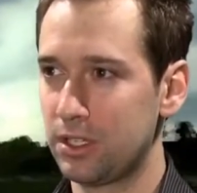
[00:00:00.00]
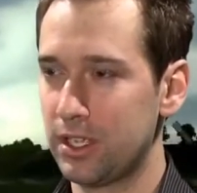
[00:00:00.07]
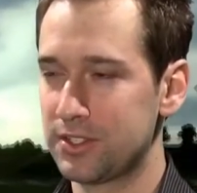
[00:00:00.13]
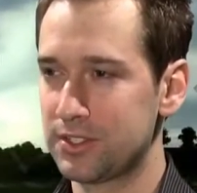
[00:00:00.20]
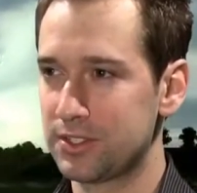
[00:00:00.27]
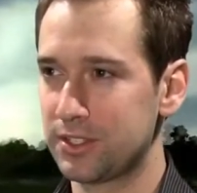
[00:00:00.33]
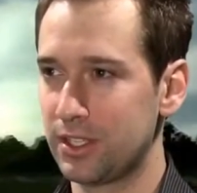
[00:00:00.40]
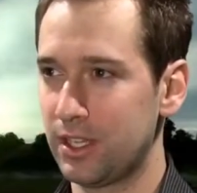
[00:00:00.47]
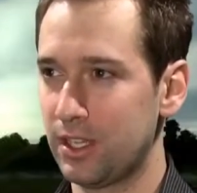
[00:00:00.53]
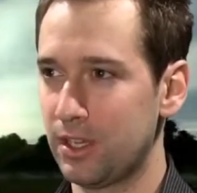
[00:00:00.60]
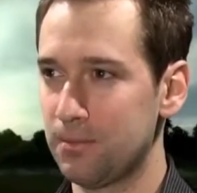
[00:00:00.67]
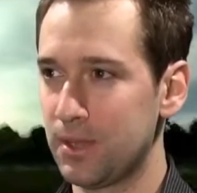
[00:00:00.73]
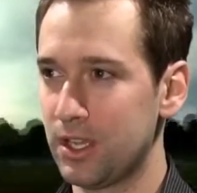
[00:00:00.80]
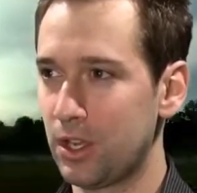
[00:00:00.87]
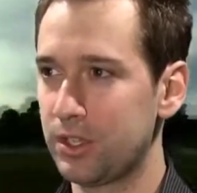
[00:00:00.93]
It's
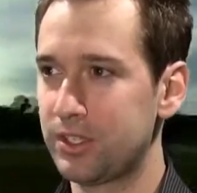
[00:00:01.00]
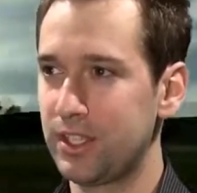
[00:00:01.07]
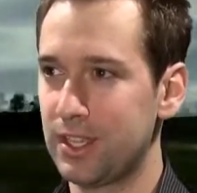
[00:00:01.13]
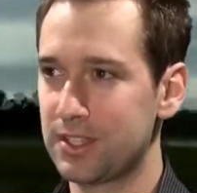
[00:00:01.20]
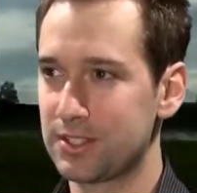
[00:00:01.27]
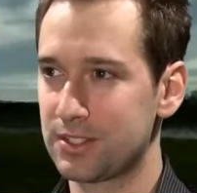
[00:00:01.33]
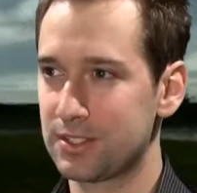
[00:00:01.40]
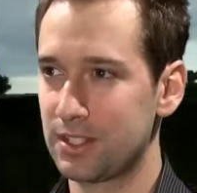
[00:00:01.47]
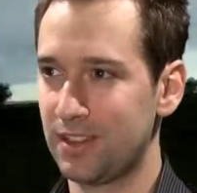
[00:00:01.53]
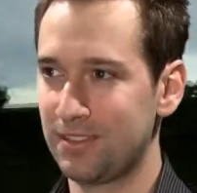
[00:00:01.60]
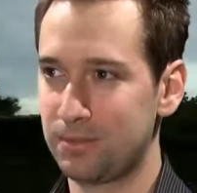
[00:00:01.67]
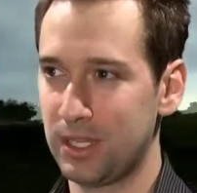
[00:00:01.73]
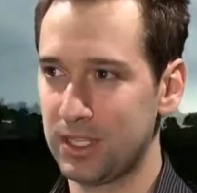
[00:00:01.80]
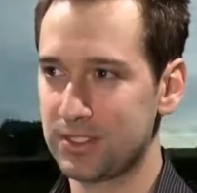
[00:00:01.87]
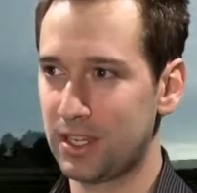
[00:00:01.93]
an RTS
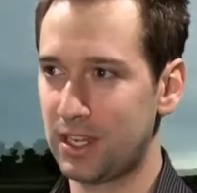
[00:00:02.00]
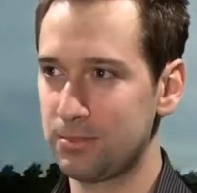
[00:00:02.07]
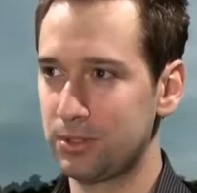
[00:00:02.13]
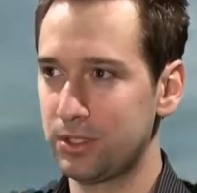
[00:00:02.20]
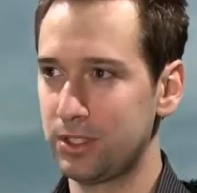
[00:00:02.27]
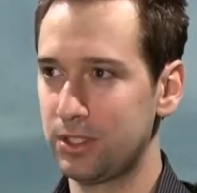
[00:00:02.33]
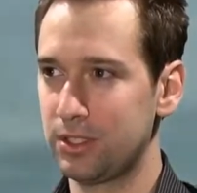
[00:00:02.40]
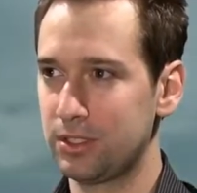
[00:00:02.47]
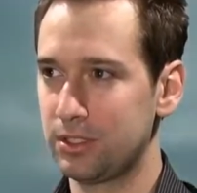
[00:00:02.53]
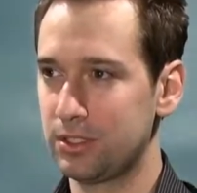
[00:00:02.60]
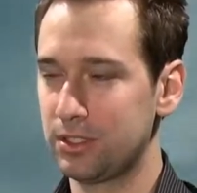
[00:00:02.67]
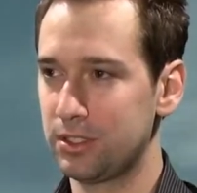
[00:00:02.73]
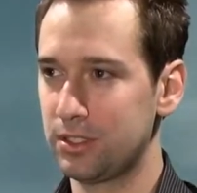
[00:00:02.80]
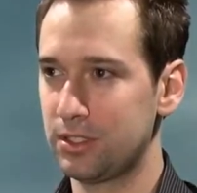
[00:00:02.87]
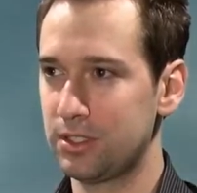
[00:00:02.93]
FPS hybrid
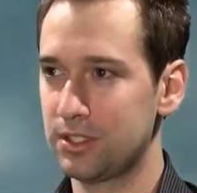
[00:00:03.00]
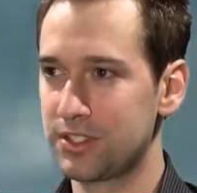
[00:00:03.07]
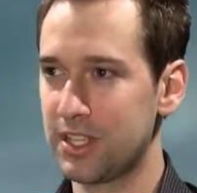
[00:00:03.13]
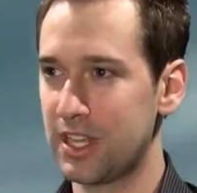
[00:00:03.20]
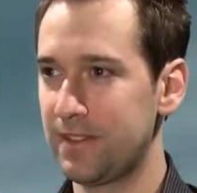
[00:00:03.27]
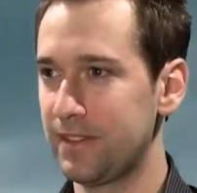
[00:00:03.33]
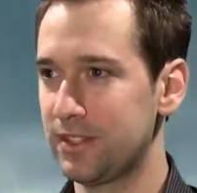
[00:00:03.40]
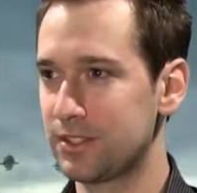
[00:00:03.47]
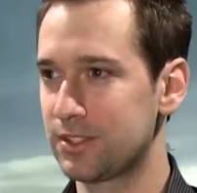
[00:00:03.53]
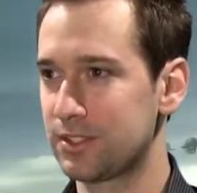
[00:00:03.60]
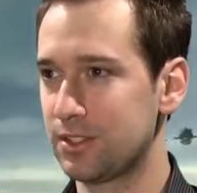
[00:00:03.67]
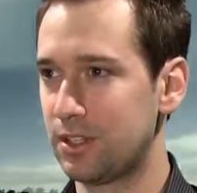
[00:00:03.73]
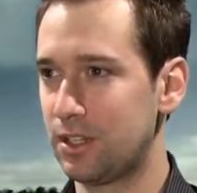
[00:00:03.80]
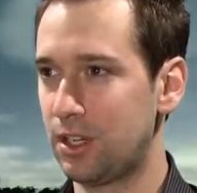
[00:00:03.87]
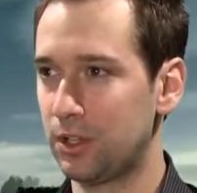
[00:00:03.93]
set in this
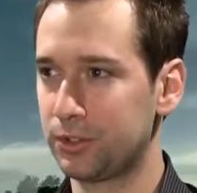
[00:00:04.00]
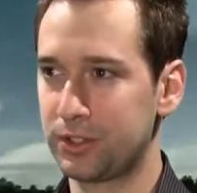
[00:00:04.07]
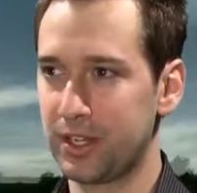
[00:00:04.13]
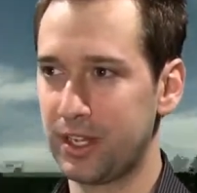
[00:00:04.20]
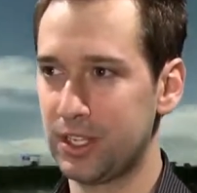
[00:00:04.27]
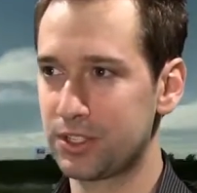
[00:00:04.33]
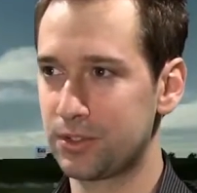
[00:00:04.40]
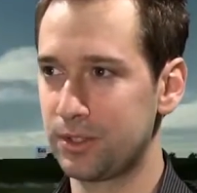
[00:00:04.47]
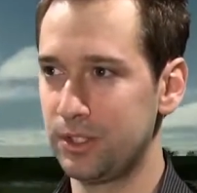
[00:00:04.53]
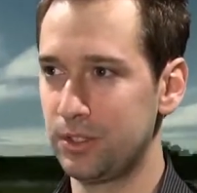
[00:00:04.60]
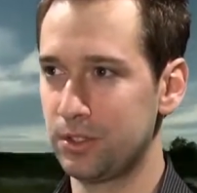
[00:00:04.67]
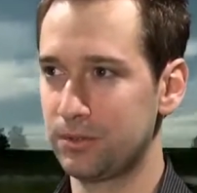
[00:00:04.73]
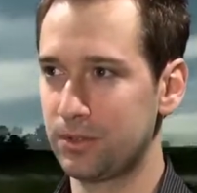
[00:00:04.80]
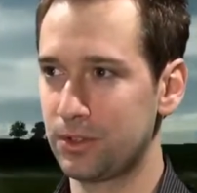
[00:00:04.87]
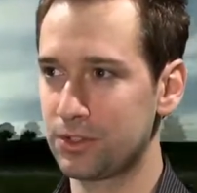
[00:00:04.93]
alternate history
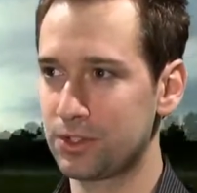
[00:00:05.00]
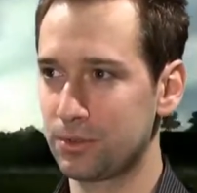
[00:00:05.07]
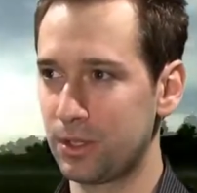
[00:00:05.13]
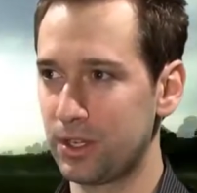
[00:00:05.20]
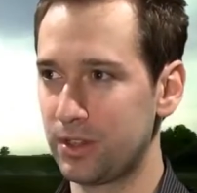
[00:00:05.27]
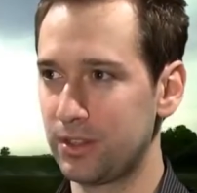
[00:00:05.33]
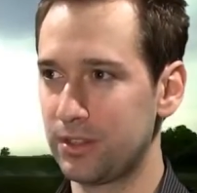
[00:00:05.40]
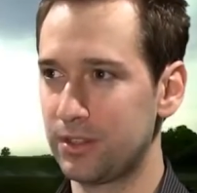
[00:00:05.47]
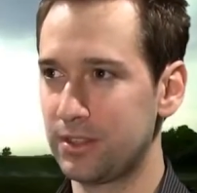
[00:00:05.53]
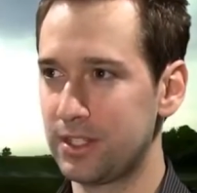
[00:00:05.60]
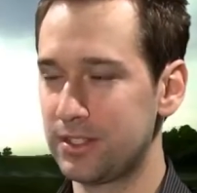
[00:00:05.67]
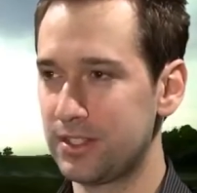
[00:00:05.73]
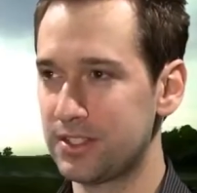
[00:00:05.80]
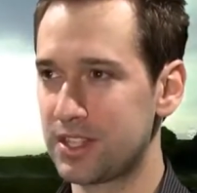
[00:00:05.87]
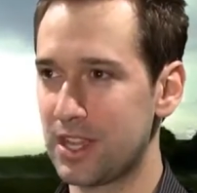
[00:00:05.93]
universe where
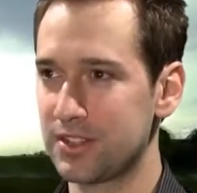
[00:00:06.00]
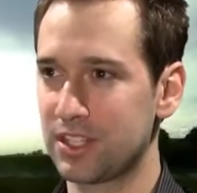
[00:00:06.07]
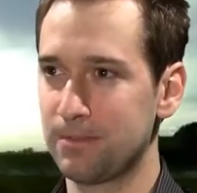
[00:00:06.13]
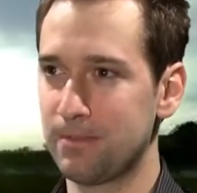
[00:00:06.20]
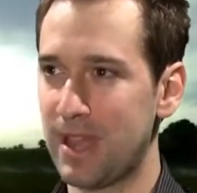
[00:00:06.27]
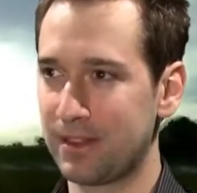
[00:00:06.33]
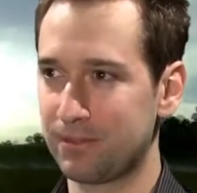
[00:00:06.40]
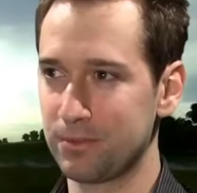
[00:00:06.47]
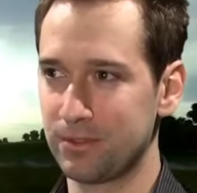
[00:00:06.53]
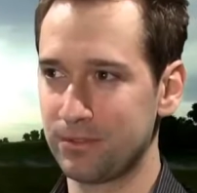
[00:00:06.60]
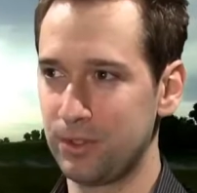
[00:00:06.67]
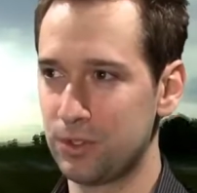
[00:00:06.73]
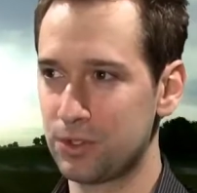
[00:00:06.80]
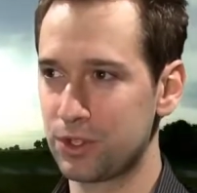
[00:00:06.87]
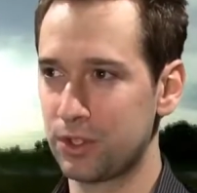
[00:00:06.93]
these guys come back from the
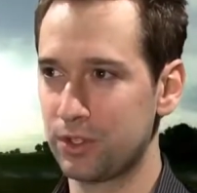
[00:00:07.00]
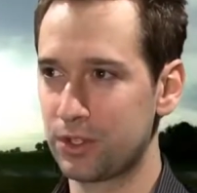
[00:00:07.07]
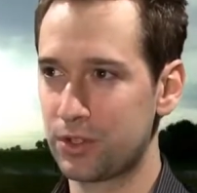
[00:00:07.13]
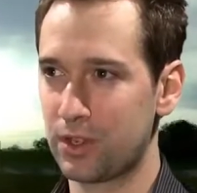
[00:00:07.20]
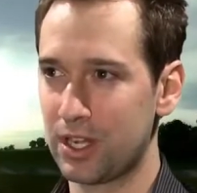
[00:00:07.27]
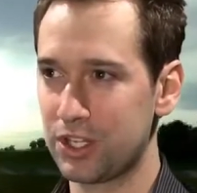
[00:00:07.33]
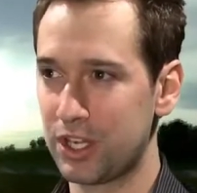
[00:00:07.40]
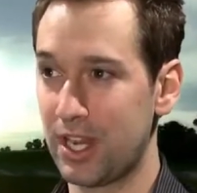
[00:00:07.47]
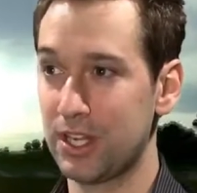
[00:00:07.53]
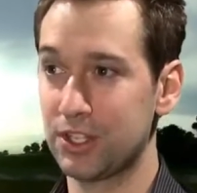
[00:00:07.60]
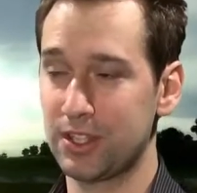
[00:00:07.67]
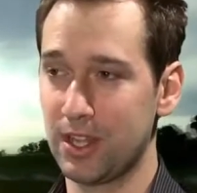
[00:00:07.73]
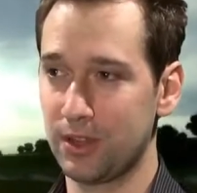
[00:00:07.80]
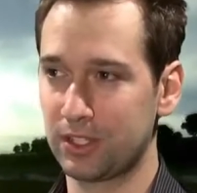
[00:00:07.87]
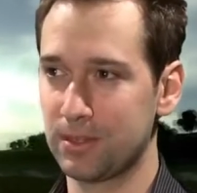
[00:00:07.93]
future to try to
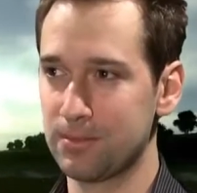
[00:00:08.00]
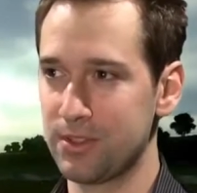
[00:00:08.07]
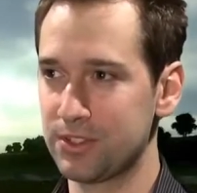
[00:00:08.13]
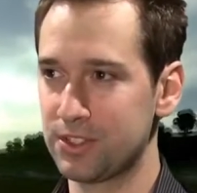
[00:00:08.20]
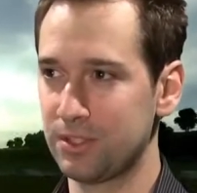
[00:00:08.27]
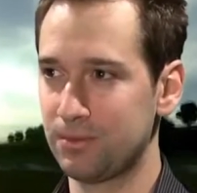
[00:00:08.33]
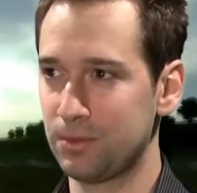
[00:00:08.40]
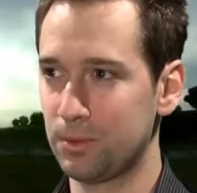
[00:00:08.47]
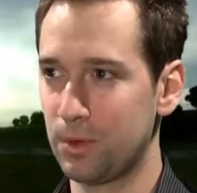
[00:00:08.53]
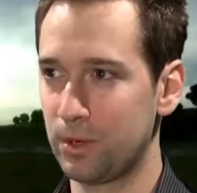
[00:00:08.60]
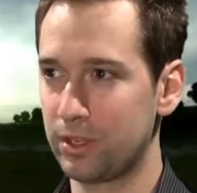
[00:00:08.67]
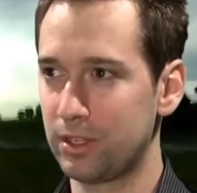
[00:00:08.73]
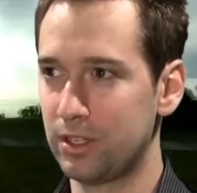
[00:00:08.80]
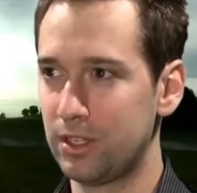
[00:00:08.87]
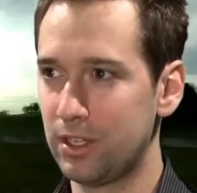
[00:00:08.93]
change the outcome of the Civil
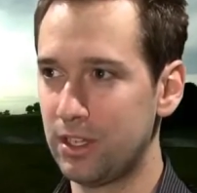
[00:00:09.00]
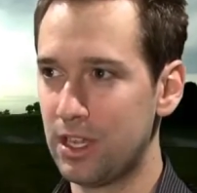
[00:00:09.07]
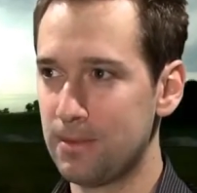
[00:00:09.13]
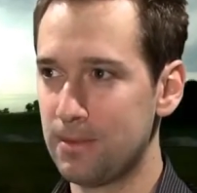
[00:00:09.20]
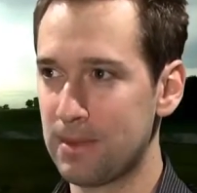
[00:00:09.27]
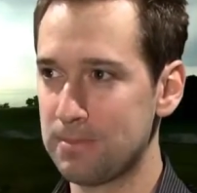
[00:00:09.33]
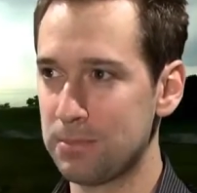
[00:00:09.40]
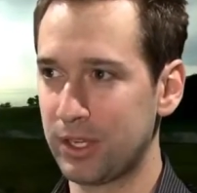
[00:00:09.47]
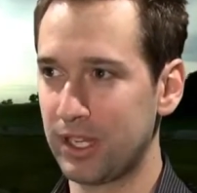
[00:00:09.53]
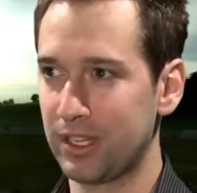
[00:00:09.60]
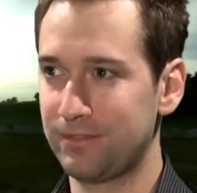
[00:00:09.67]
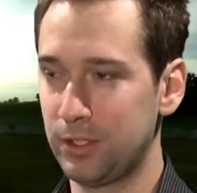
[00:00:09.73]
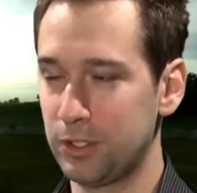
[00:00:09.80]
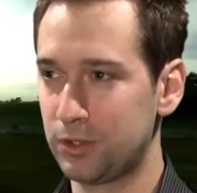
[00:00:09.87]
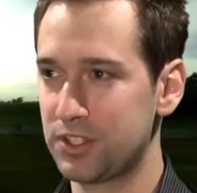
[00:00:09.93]
War by
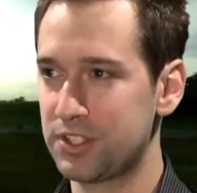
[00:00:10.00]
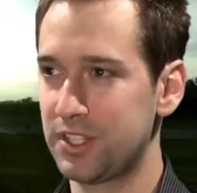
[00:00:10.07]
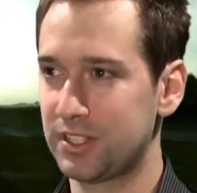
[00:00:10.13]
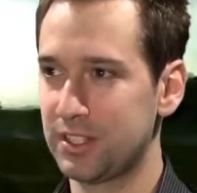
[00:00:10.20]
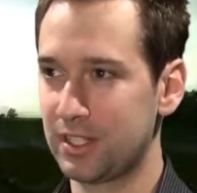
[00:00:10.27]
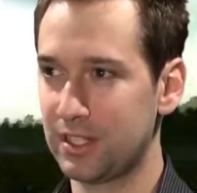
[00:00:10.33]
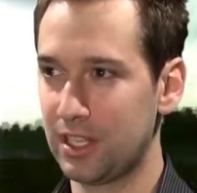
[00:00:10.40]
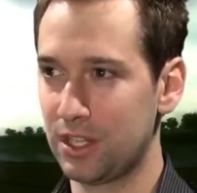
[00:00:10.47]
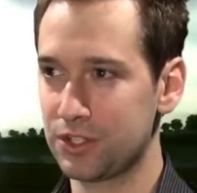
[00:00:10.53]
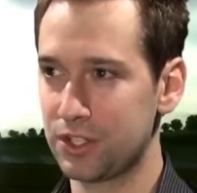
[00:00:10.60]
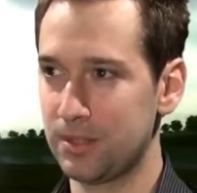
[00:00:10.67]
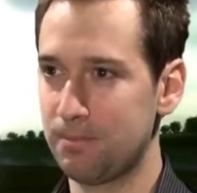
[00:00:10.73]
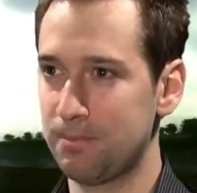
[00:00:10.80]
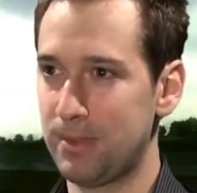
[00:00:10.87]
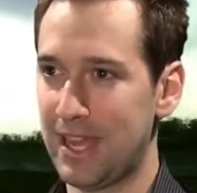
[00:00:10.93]
bringing futuristic
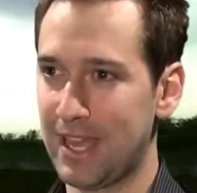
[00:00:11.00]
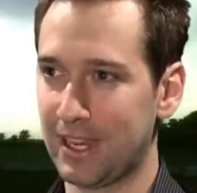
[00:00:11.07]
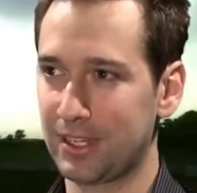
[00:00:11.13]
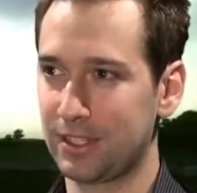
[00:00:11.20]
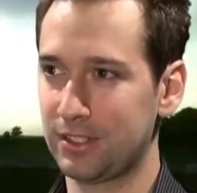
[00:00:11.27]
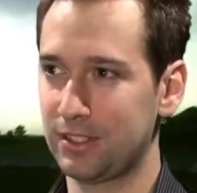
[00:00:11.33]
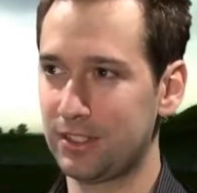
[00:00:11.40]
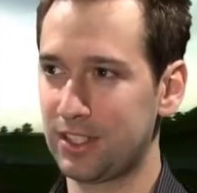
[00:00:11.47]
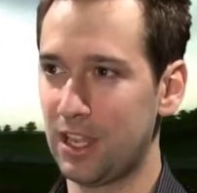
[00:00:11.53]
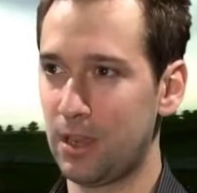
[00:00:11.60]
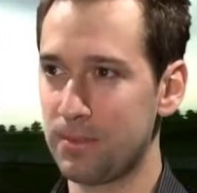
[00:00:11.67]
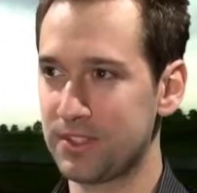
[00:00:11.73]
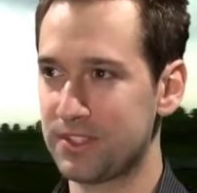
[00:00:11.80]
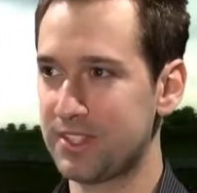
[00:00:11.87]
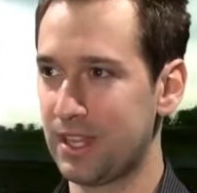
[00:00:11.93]
technology back to
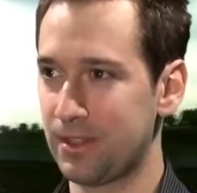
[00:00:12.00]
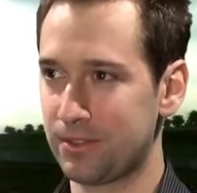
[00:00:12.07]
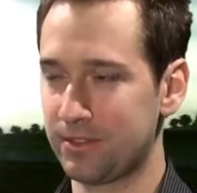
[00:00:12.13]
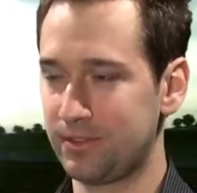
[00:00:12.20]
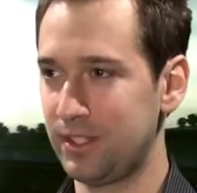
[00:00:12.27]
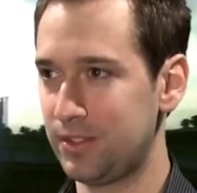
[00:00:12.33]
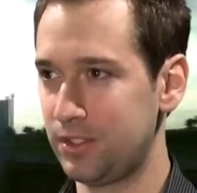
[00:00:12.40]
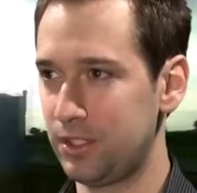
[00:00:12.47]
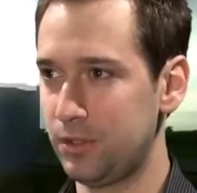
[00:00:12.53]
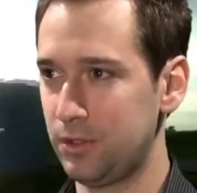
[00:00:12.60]
help the South defeat the